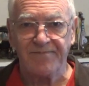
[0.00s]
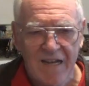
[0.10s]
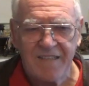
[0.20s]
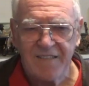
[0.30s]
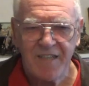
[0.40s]

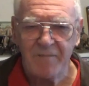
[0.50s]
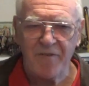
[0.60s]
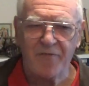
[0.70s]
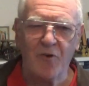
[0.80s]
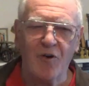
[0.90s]
As I said
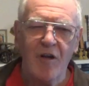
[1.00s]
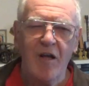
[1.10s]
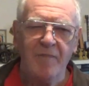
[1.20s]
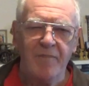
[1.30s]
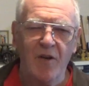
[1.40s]
before,
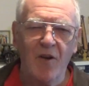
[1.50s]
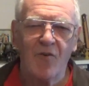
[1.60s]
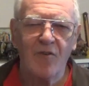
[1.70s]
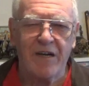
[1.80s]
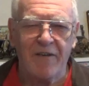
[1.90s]
the
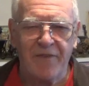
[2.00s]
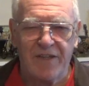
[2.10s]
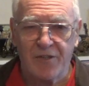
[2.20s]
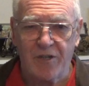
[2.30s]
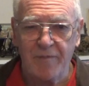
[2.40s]
logographic
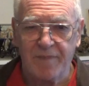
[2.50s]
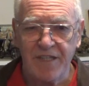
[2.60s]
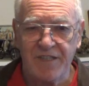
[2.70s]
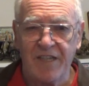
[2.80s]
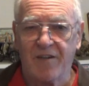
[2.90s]
script
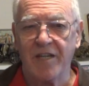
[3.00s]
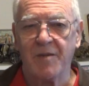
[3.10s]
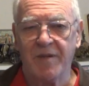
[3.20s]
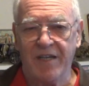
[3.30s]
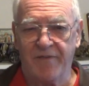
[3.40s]
is
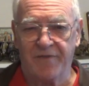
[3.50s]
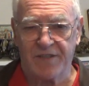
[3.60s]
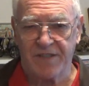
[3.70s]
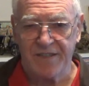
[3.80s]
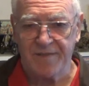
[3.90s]
incredibly
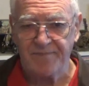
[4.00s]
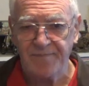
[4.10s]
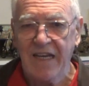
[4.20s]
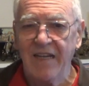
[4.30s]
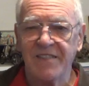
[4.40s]
efficient.
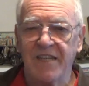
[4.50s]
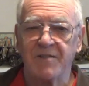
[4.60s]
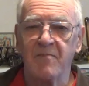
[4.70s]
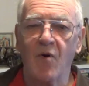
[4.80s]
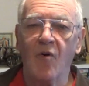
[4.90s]
English
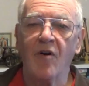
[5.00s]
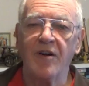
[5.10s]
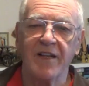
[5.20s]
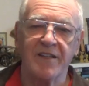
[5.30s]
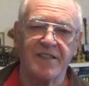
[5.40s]
has
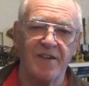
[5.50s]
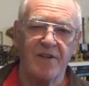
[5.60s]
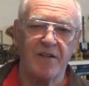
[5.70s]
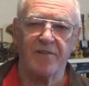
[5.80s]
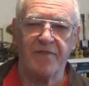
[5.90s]
more than
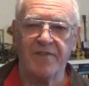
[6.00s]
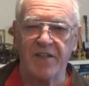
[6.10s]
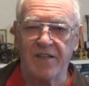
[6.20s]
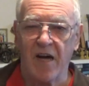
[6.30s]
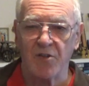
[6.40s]

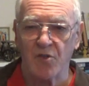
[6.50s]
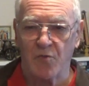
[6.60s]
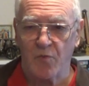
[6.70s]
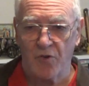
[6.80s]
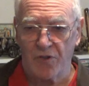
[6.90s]

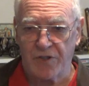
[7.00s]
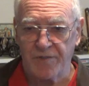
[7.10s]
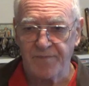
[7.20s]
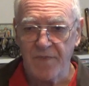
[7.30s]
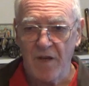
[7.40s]
750,000
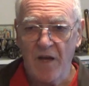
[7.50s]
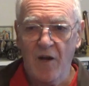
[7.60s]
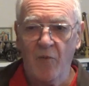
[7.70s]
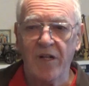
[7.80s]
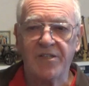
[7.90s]
words,
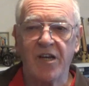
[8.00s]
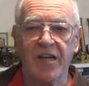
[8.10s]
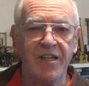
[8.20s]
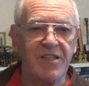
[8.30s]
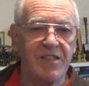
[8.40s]
while
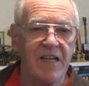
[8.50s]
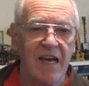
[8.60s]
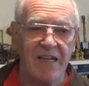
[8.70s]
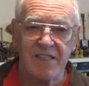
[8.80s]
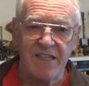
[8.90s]
Chinese
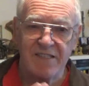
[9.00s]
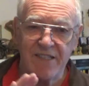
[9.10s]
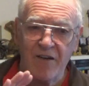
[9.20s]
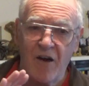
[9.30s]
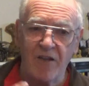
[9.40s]
has less
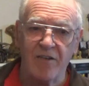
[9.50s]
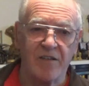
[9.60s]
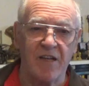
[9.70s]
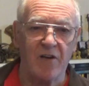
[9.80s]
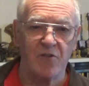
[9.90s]
than
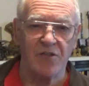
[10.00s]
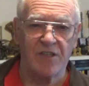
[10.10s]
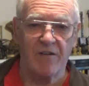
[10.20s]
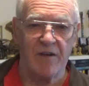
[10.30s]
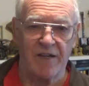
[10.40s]

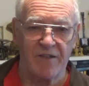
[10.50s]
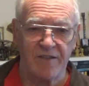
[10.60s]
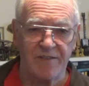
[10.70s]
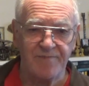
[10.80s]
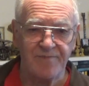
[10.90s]
100,000
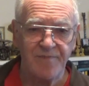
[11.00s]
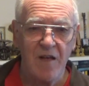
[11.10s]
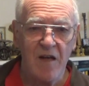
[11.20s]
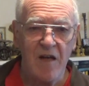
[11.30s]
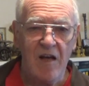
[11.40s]
characters.
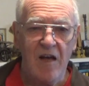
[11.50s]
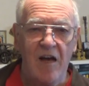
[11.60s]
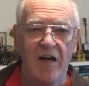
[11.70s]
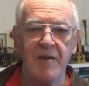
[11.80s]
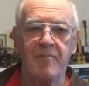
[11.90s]

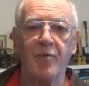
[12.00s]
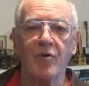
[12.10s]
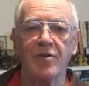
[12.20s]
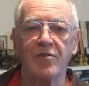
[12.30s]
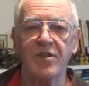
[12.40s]
An
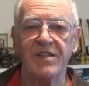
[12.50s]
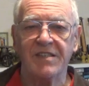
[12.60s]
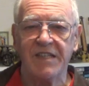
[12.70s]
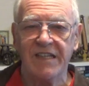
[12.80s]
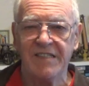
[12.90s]
important
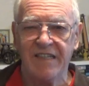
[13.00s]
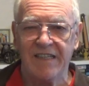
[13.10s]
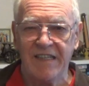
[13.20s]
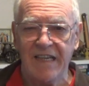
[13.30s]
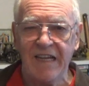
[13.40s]
reason is
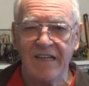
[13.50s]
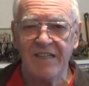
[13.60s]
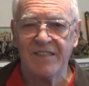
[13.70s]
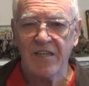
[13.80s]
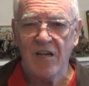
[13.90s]
that in
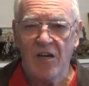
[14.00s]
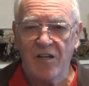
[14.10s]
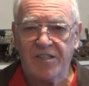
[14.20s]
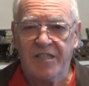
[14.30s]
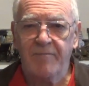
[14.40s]
English
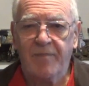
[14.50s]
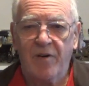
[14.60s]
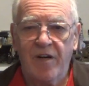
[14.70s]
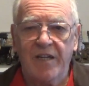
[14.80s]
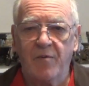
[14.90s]
a
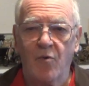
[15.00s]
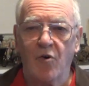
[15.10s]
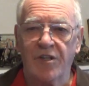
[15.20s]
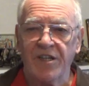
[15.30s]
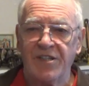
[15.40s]
separate
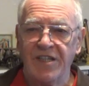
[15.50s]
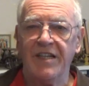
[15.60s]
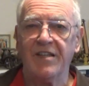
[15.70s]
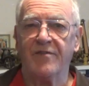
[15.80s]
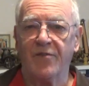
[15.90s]
word is
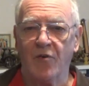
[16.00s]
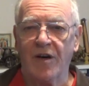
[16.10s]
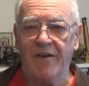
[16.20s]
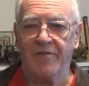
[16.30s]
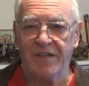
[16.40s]
needed for
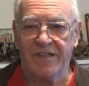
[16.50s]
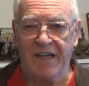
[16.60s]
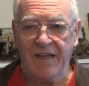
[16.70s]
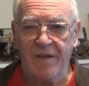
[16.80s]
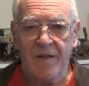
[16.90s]

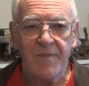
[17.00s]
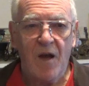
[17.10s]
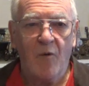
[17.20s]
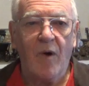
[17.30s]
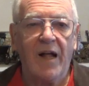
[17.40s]
everything,
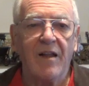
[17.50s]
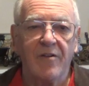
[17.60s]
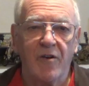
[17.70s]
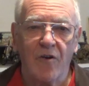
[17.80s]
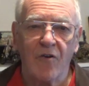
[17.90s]
while
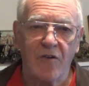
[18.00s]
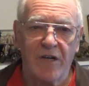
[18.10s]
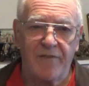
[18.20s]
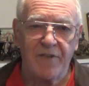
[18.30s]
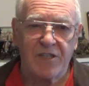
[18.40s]
the
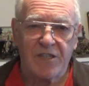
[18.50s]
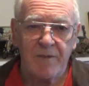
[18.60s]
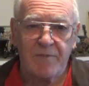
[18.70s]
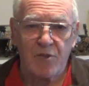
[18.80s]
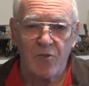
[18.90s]
logographic
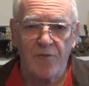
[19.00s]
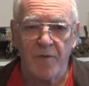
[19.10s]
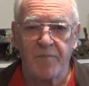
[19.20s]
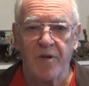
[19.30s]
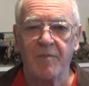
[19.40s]
script solved the
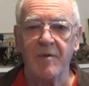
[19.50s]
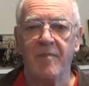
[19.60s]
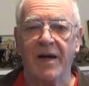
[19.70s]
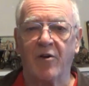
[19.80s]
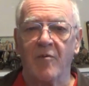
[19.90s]
problem
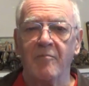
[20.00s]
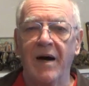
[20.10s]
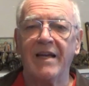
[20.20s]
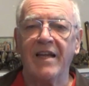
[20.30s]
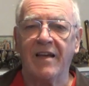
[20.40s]
by
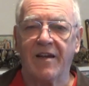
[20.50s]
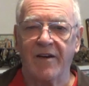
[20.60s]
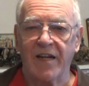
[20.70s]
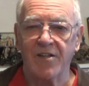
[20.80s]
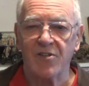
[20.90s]
combining
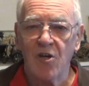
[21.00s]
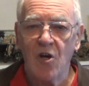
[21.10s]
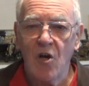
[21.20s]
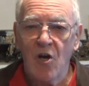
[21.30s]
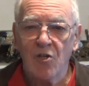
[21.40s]
characters
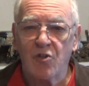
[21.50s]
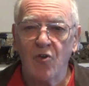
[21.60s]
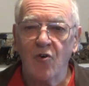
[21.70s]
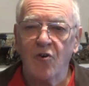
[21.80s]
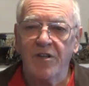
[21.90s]

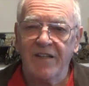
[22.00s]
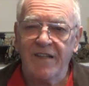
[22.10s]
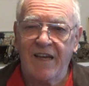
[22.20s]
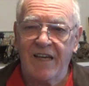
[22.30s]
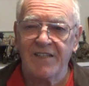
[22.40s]
so that
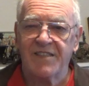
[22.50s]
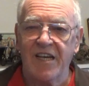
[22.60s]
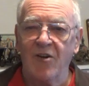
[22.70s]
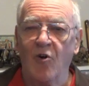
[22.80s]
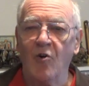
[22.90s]
they can
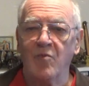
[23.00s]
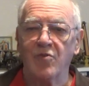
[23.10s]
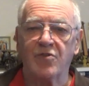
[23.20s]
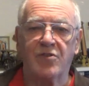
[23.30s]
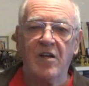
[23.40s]
say
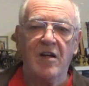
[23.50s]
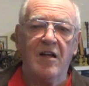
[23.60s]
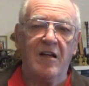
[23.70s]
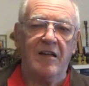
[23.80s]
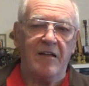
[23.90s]
almost
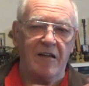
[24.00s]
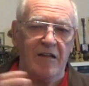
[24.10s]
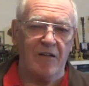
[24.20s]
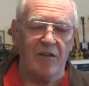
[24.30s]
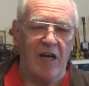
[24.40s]

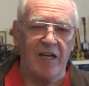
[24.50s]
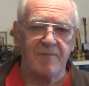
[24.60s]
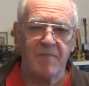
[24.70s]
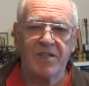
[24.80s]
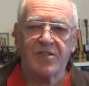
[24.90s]

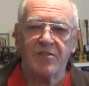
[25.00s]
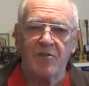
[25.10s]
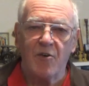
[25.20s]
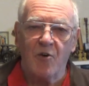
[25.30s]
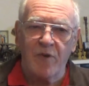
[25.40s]
as much
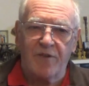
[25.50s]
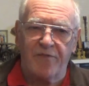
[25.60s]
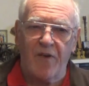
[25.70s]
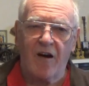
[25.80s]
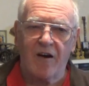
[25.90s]
with
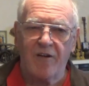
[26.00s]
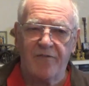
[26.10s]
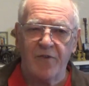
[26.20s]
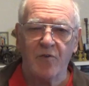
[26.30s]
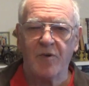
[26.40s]
far
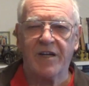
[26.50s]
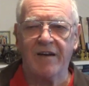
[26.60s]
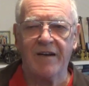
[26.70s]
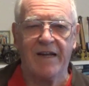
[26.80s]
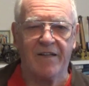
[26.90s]
fewer
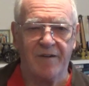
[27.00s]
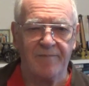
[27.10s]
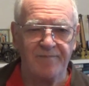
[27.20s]
characters.